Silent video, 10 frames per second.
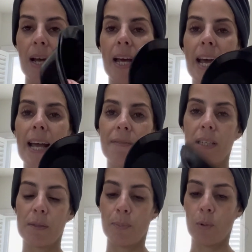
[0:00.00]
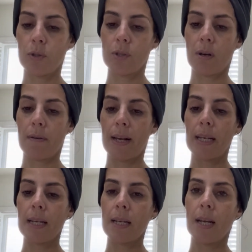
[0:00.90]
and I have these bowls
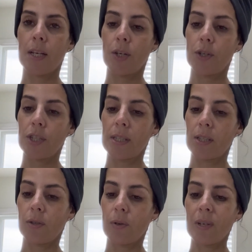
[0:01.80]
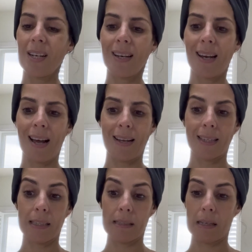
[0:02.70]
already, and you don't need a lot,
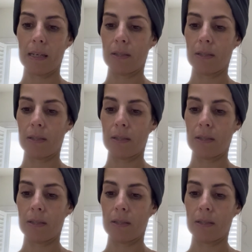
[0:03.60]
he said.